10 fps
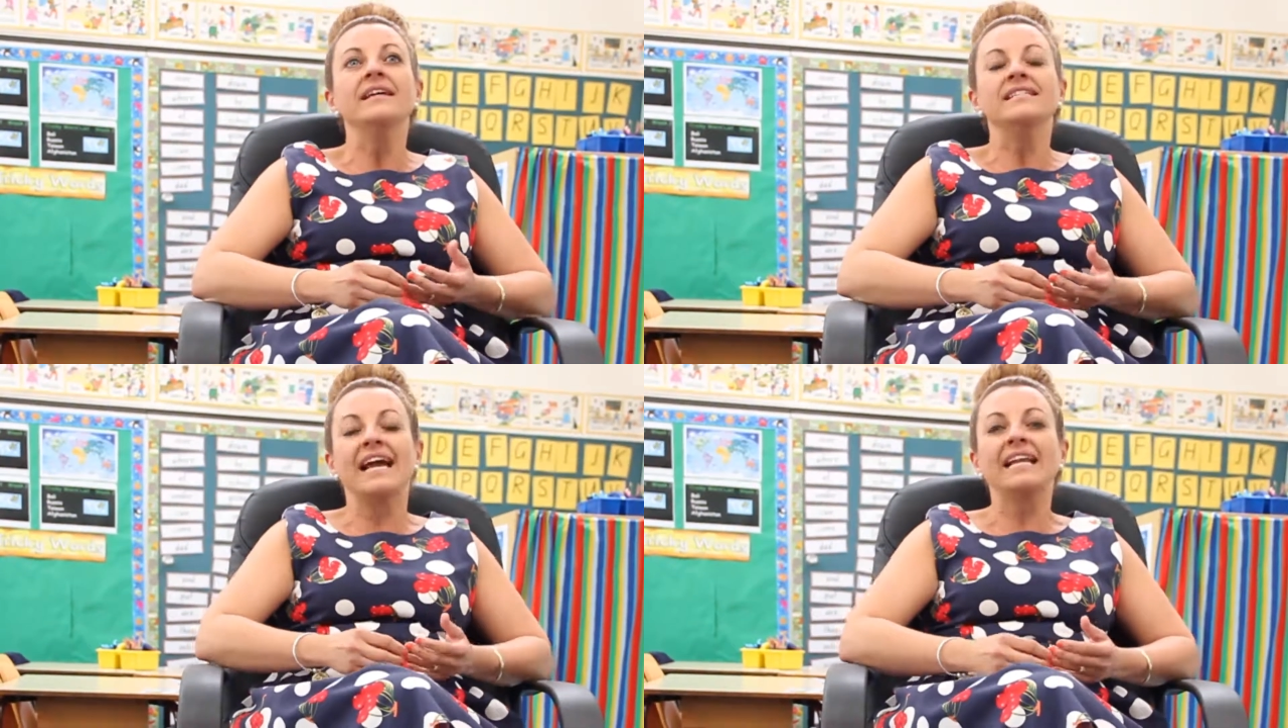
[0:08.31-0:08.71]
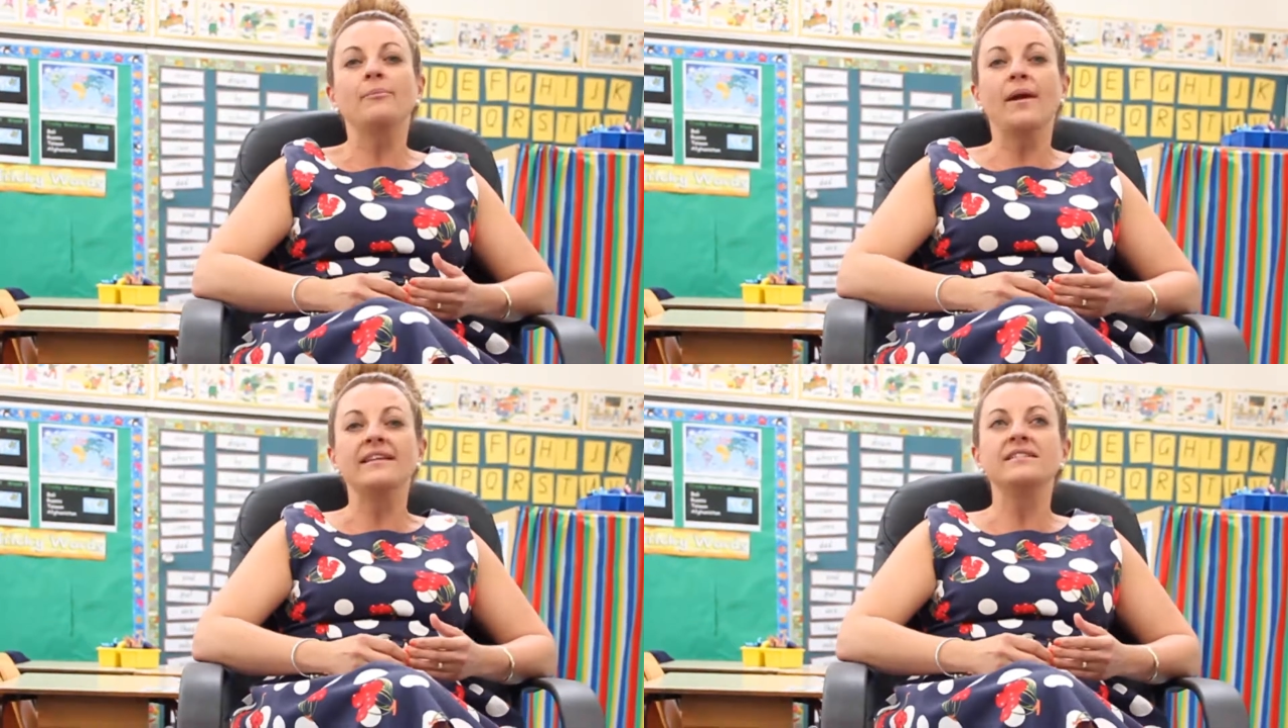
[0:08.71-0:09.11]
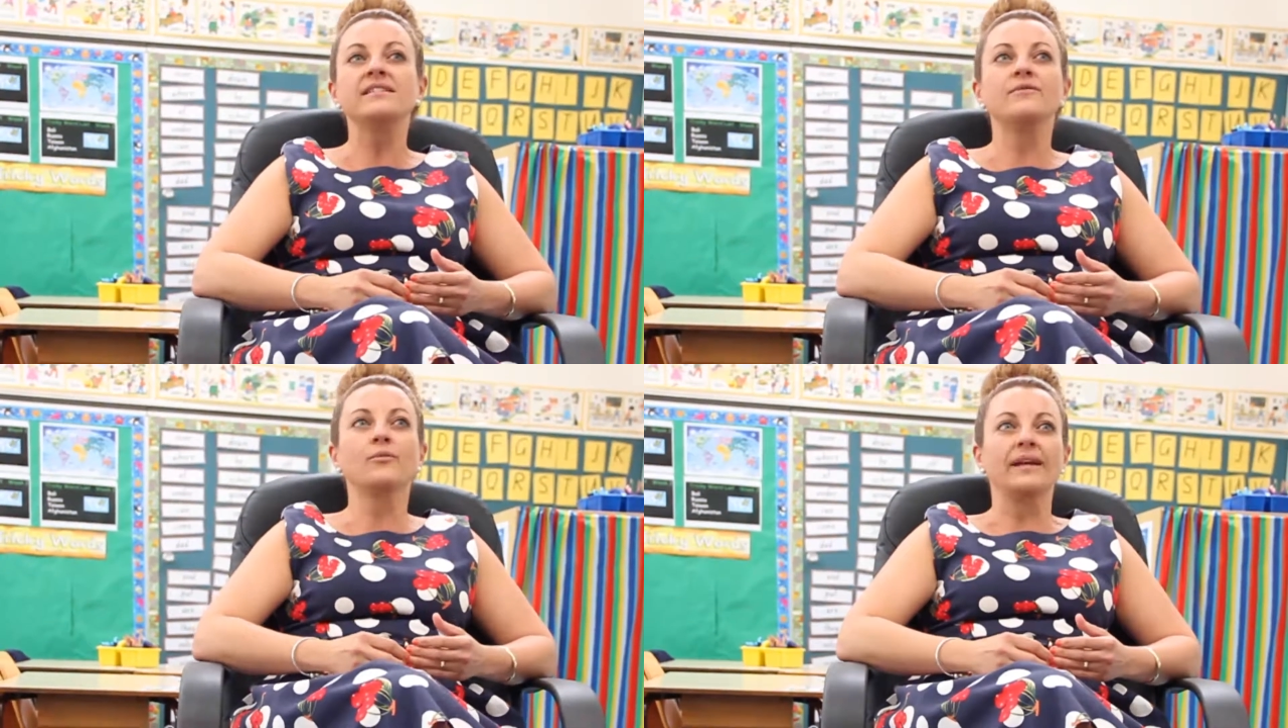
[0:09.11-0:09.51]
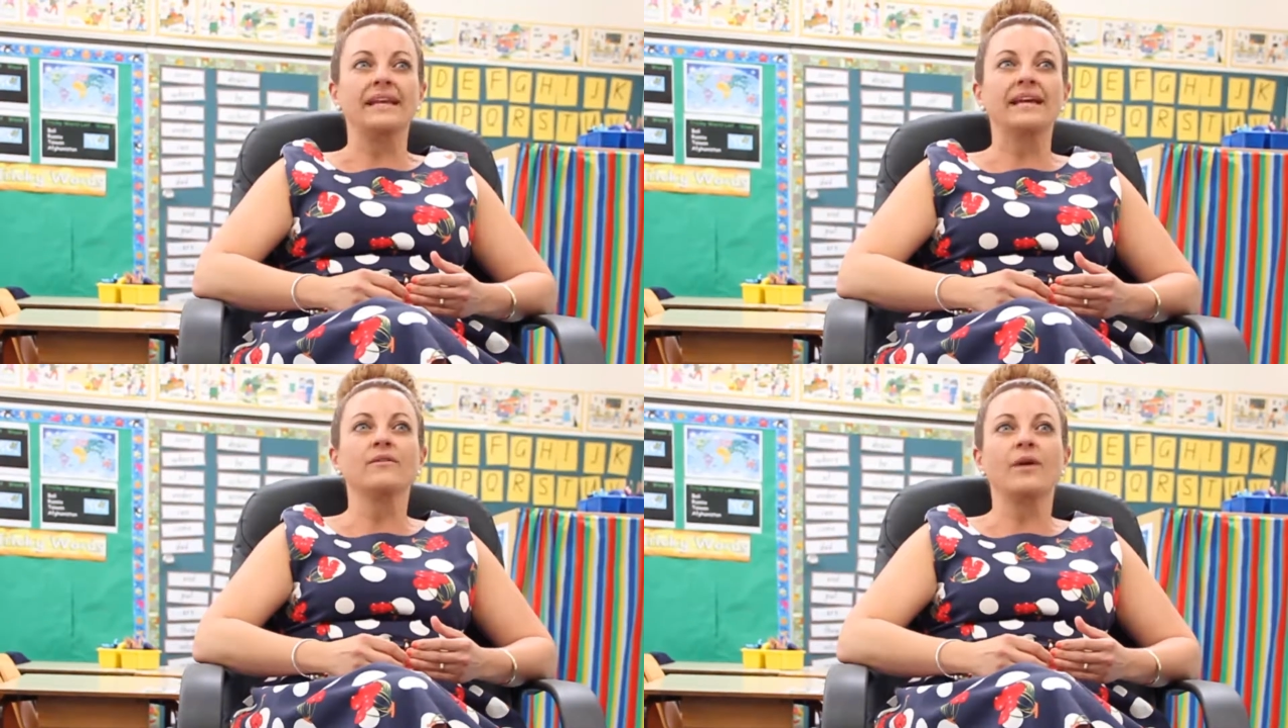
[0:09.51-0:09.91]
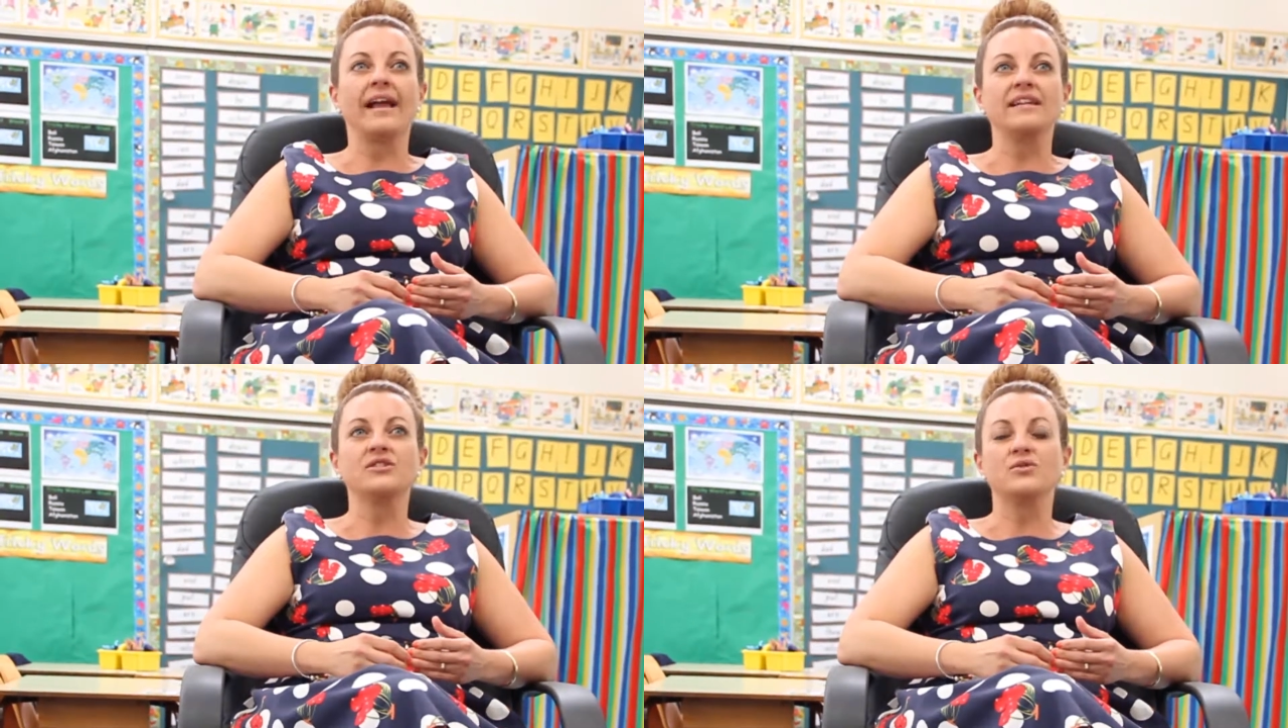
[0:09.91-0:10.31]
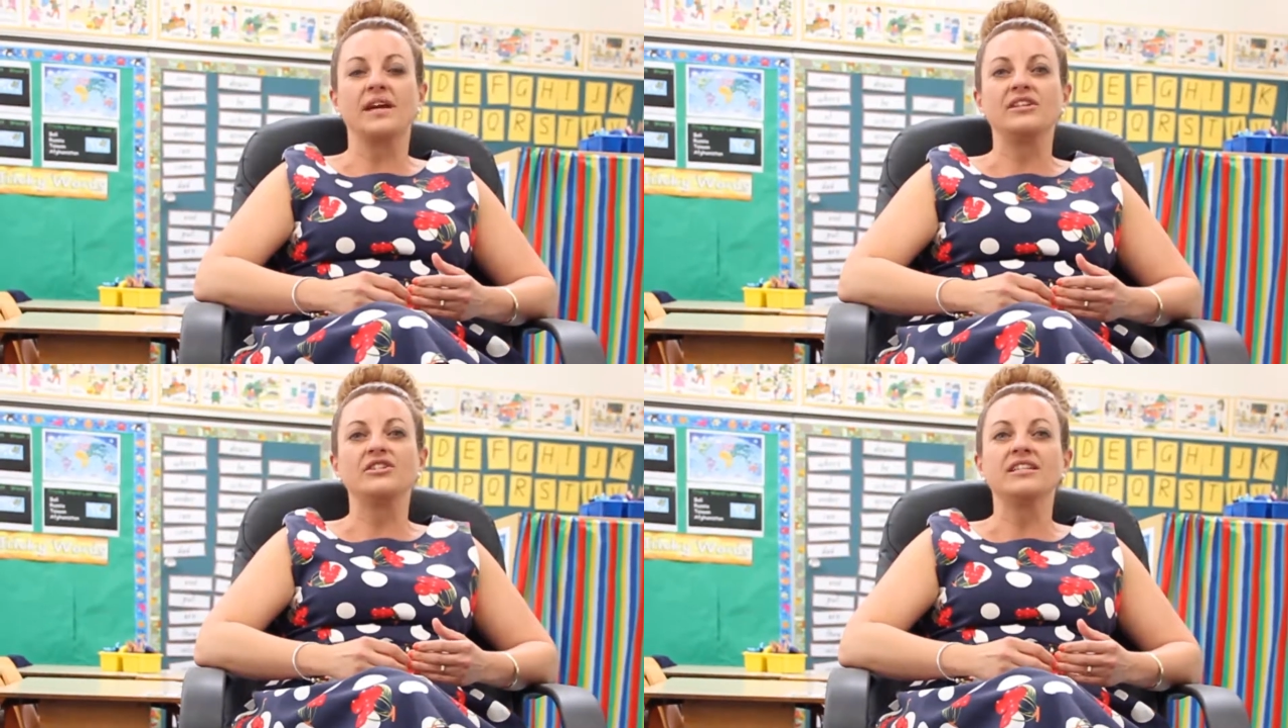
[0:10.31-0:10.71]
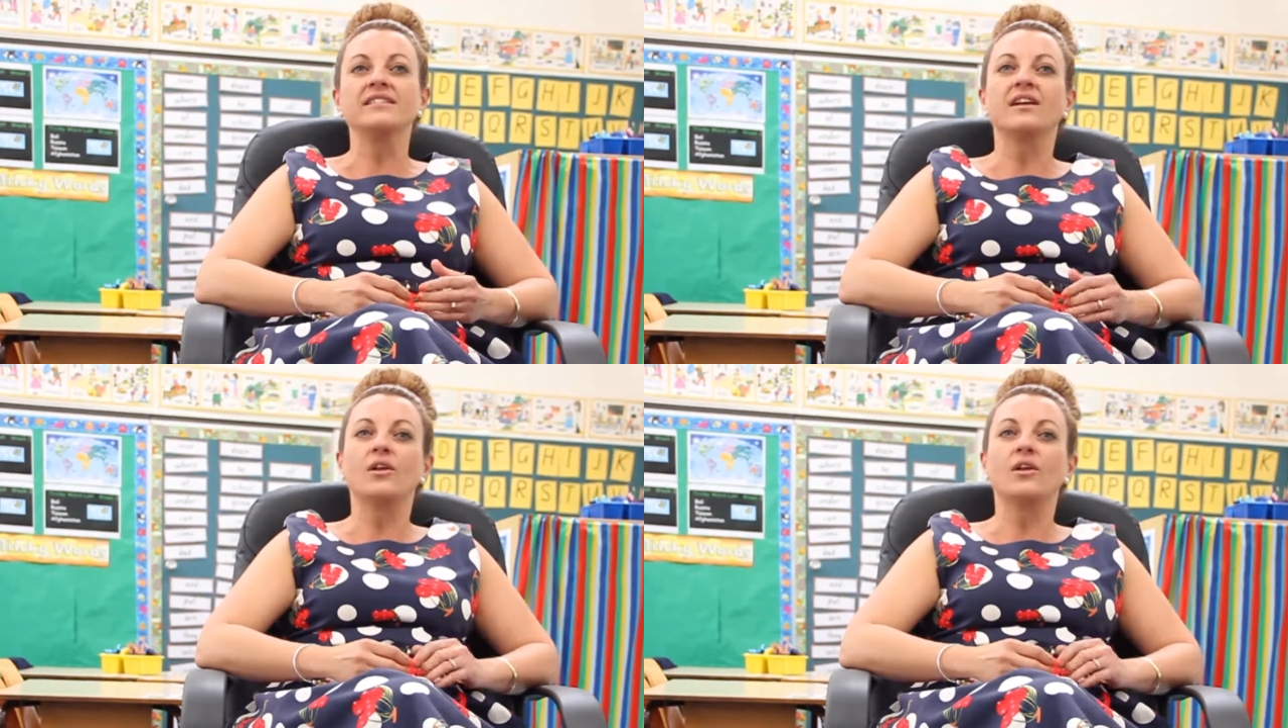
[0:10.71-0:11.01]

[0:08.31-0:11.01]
Daily practice of reading and writing strategies